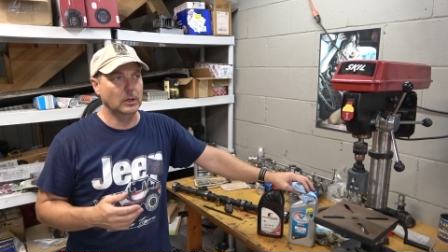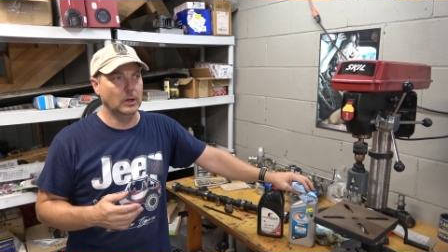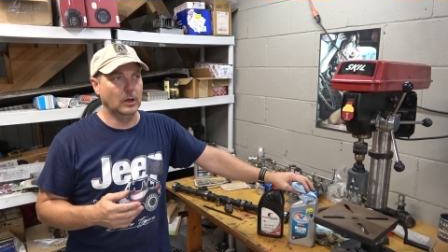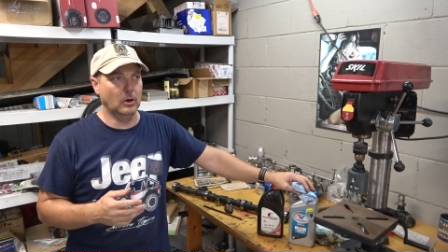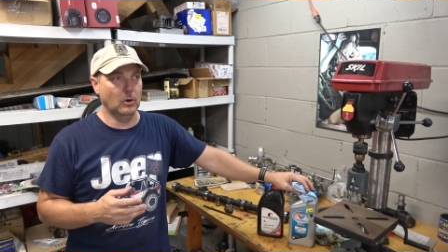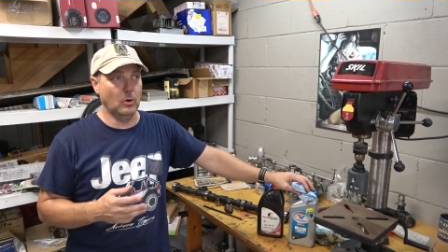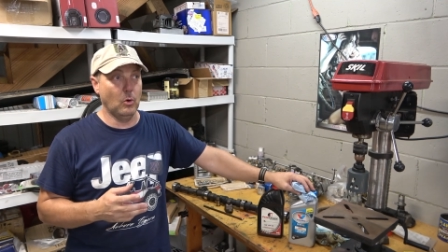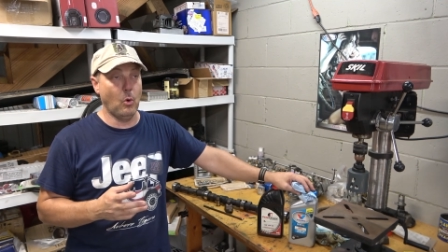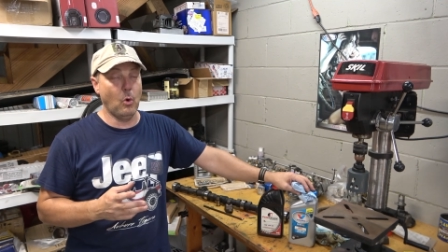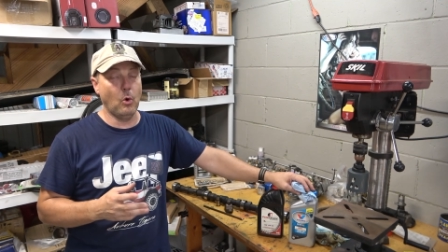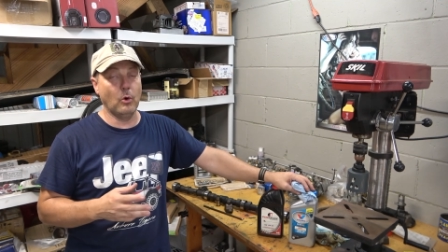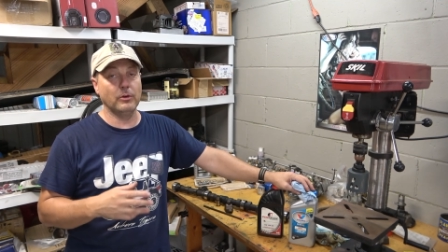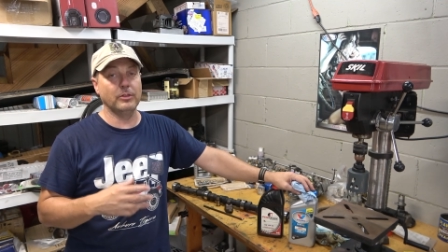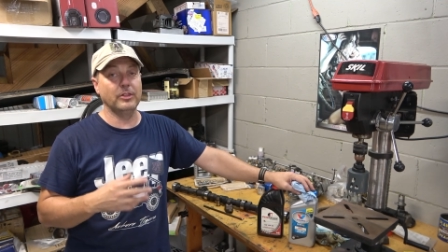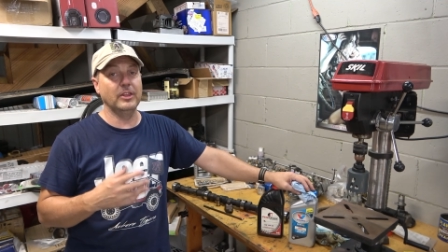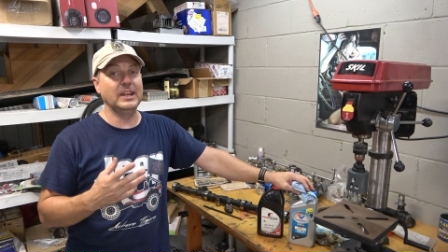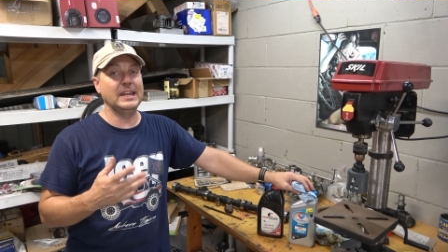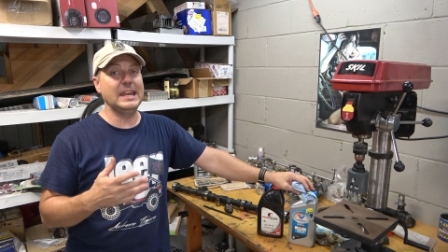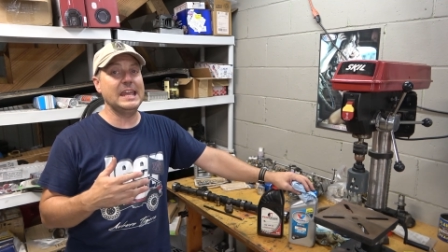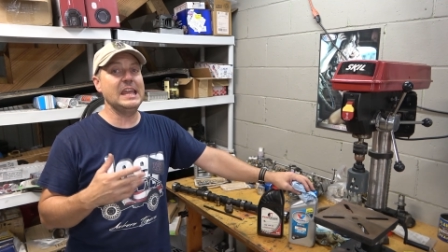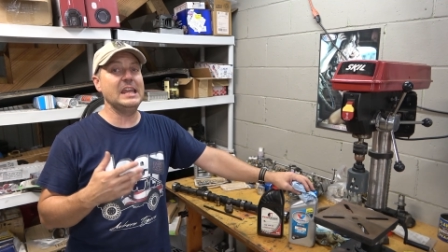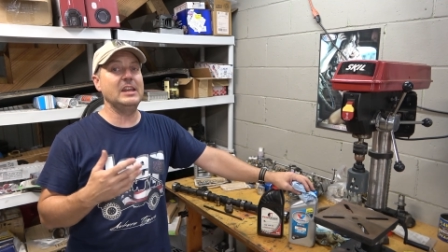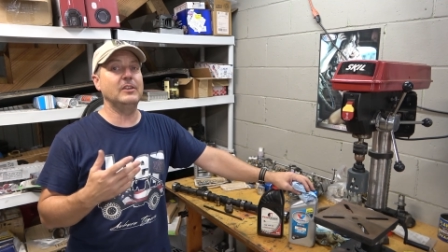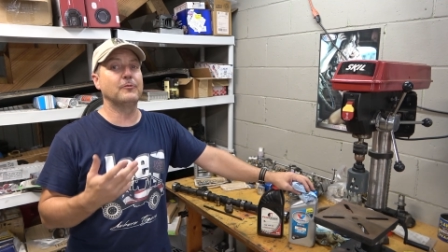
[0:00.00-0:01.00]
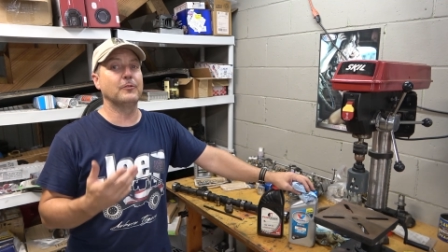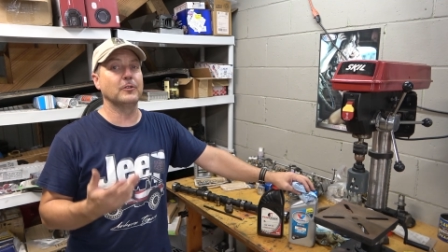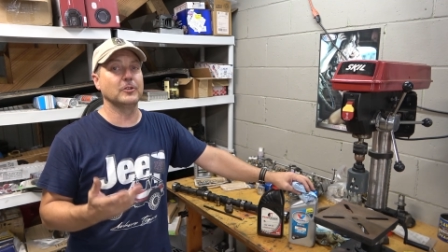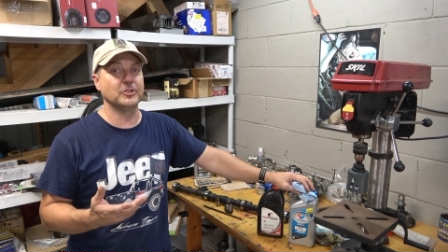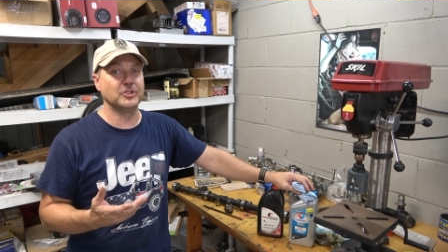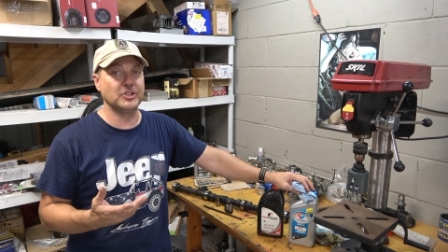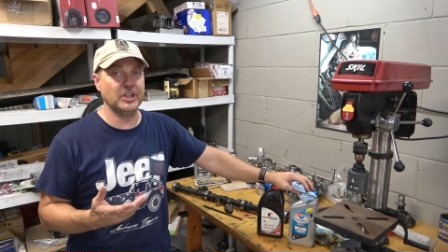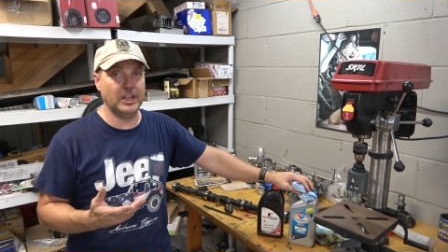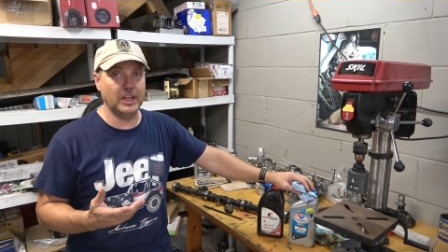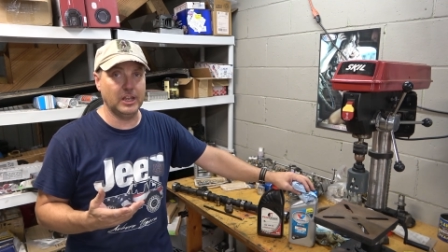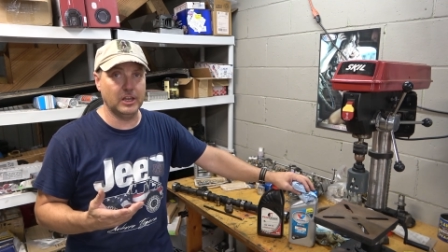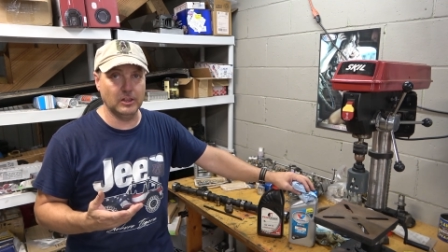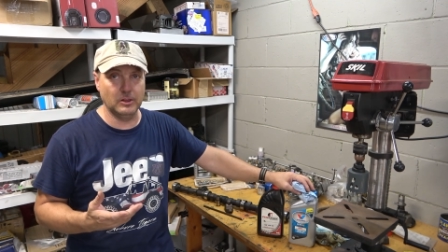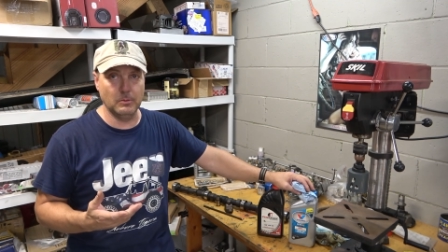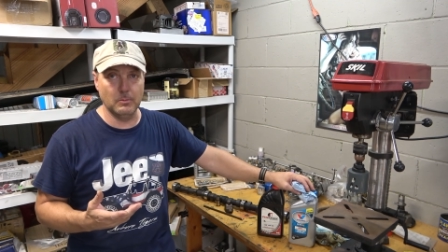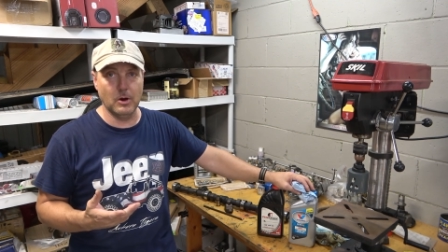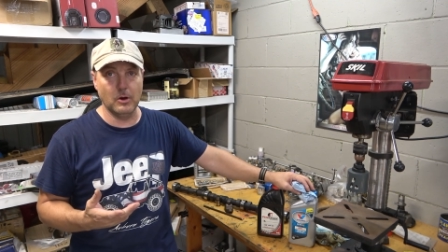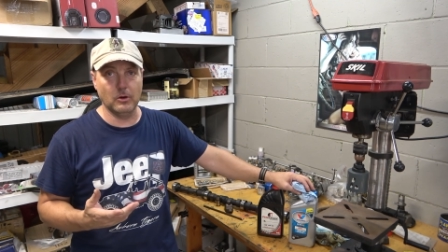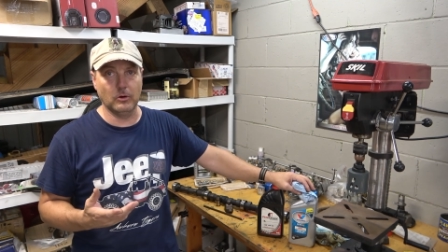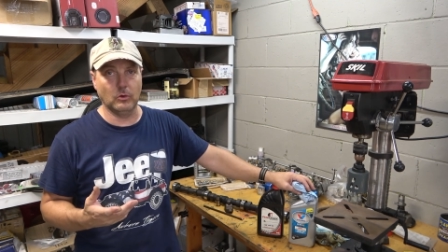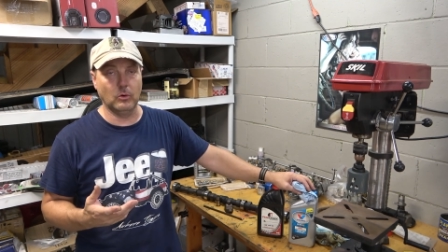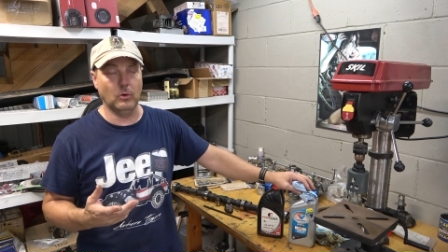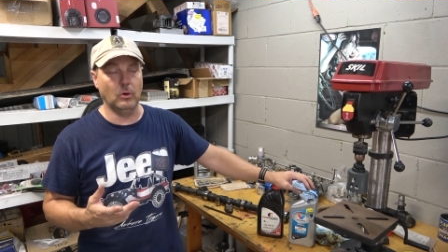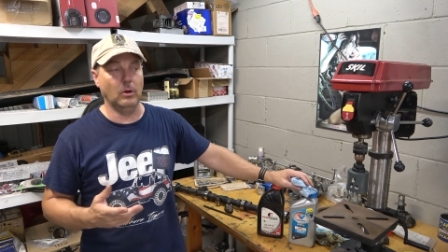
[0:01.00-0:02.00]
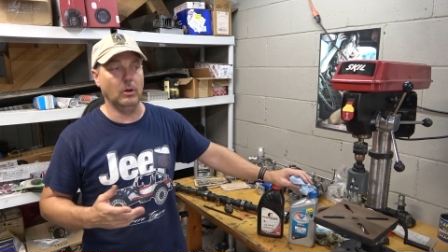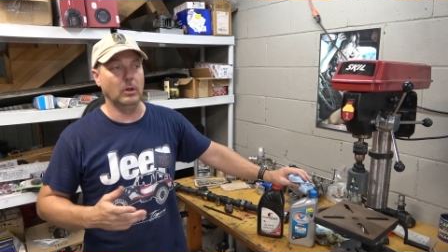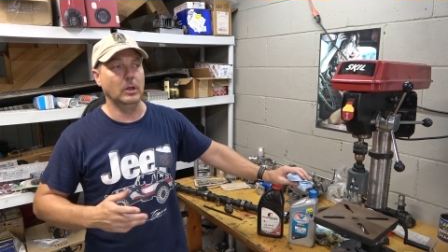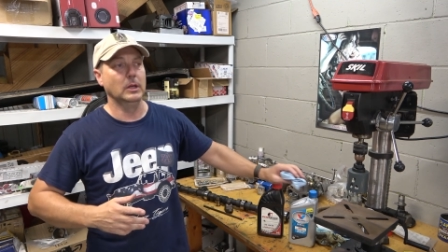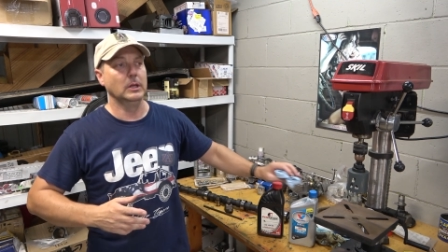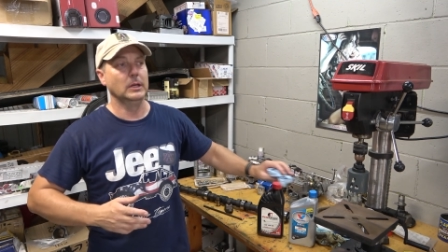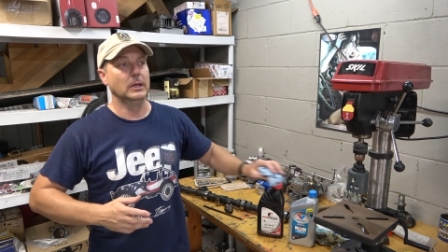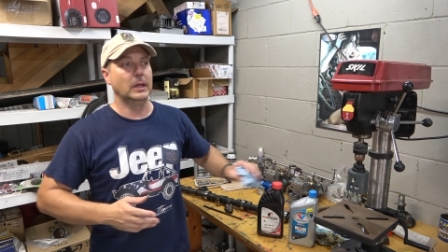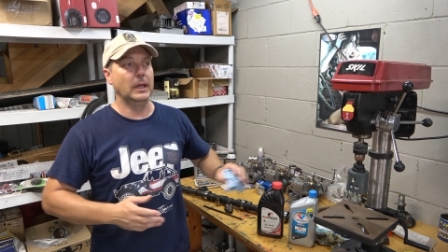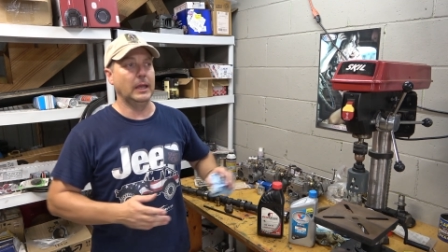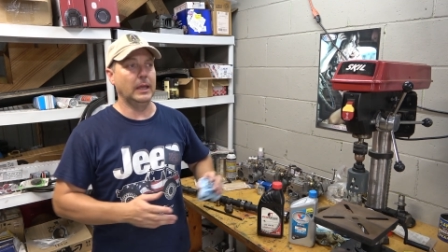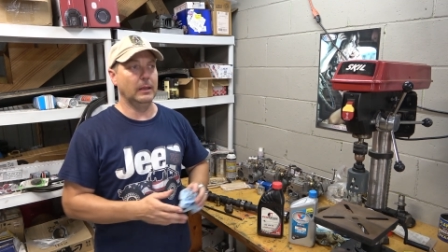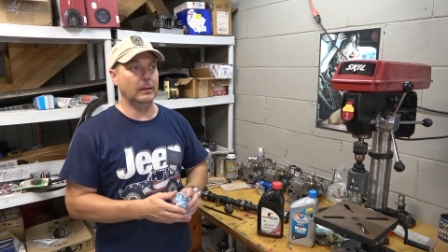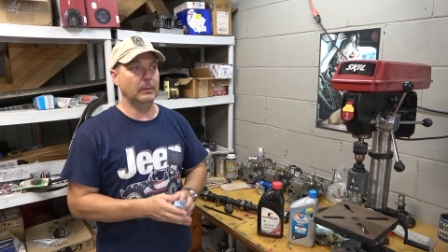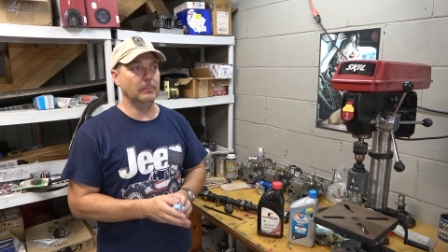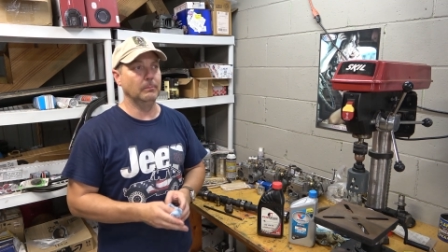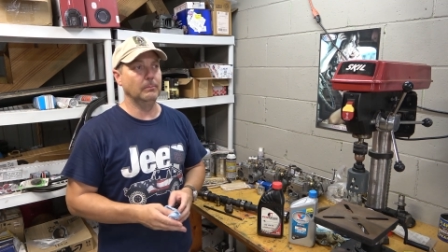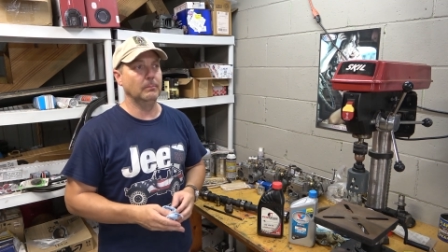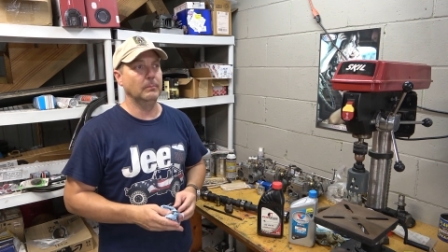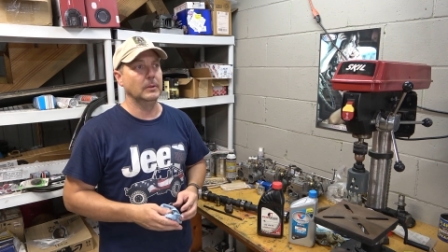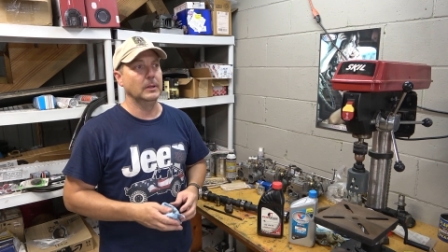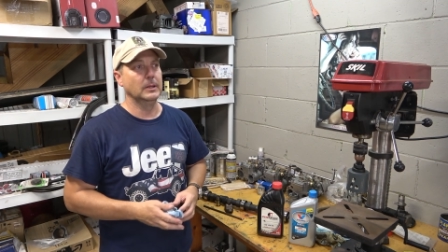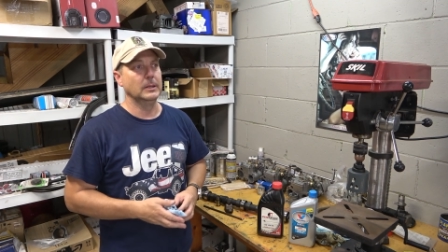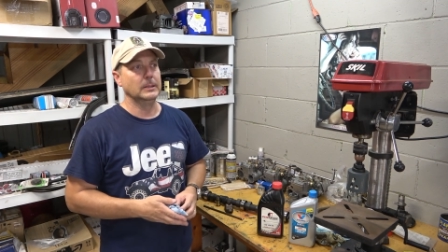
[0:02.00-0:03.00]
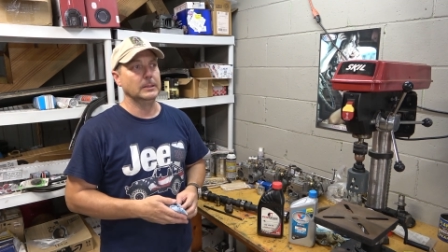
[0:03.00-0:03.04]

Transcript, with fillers: or, or the need for zinc in the motor oil and,